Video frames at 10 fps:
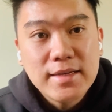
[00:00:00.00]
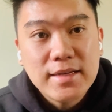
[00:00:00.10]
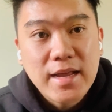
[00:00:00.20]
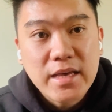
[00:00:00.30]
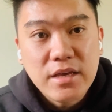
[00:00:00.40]

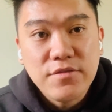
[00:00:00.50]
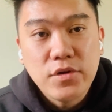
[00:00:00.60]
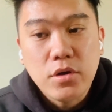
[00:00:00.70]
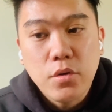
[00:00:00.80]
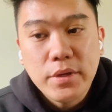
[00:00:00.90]
Like, if you're
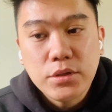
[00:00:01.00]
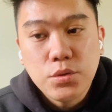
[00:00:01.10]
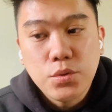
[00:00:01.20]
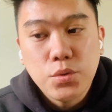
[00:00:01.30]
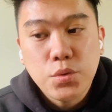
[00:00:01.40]
going
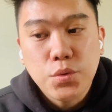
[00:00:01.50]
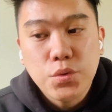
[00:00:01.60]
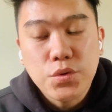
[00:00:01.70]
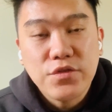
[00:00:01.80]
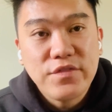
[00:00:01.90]
to
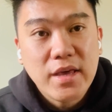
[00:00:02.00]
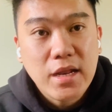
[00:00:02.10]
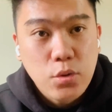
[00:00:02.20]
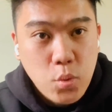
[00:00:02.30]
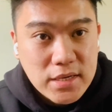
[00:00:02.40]
fail
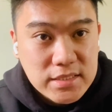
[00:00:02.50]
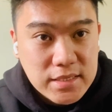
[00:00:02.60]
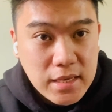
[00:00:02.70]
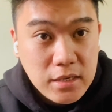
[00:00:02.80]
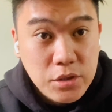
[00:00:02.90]
in one
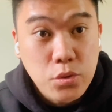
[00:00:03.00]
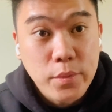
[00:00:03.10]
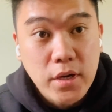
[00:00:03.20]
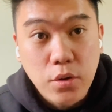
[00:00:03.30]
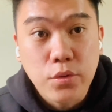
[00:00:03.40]
skill, you
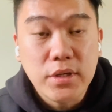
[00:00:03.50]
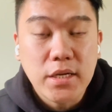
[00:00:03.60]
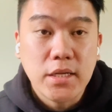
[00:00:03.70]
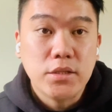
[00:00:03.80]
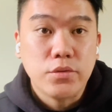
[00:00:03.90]
will only
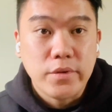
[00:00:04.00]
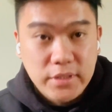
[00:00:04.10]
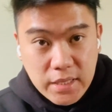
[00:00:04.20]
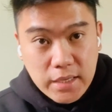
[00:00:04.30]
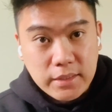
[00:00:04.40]
need to
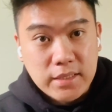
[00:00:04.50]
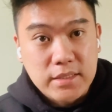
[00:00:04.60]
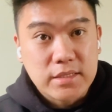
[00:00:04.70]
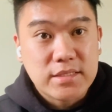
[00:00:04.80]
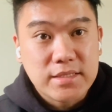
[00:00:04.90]
retake that
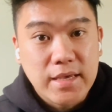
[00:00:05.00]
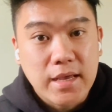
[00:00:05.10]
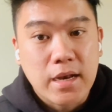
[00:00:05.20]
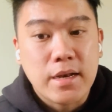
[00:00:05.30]
skill.